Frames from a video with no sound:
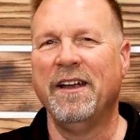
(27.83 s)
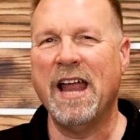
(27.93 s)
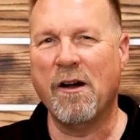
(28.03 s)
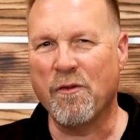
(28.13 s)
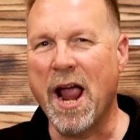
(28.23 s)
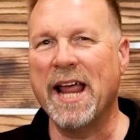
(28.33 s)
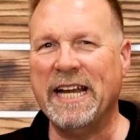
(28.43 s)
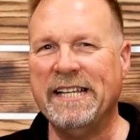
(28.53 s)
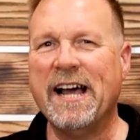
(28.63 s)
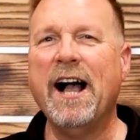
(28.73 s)
Now,
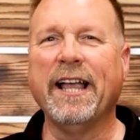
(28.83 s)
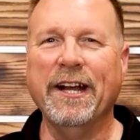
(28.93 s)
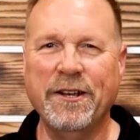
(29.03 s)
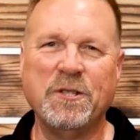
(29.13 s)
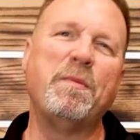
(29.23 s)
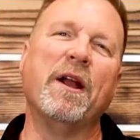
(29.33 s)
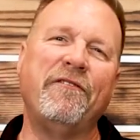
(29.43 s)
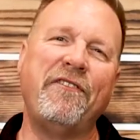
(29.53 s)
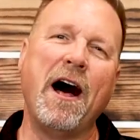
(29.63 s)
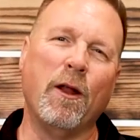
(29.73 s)
Randy Duncan, who's been a
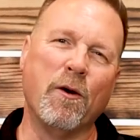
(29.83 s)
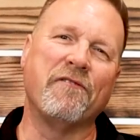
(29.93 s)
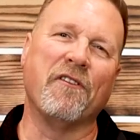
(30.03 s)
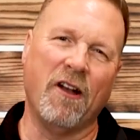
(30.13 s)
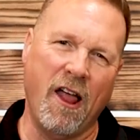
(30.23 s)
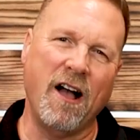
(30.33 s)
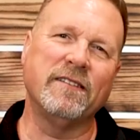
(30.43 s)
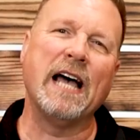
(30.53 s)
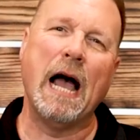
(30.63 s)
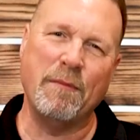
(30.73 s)
follower for a
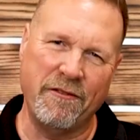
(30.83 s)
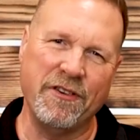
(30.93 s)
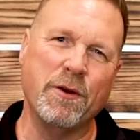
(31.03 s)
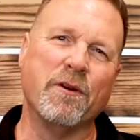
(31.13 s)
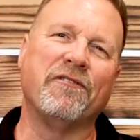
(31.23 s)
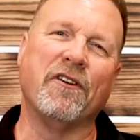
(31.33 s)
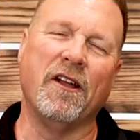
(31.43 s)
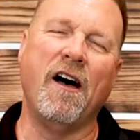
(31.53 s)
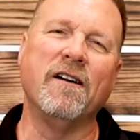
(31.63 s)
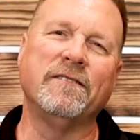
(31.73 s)
long time, a viewer for a
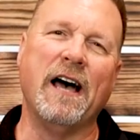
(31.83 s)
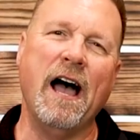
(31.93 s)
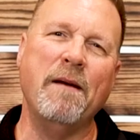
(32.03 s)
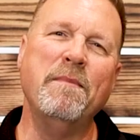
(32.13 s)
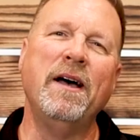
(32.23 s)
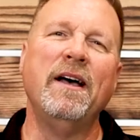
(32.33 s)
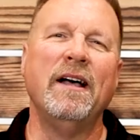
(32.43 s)
long time,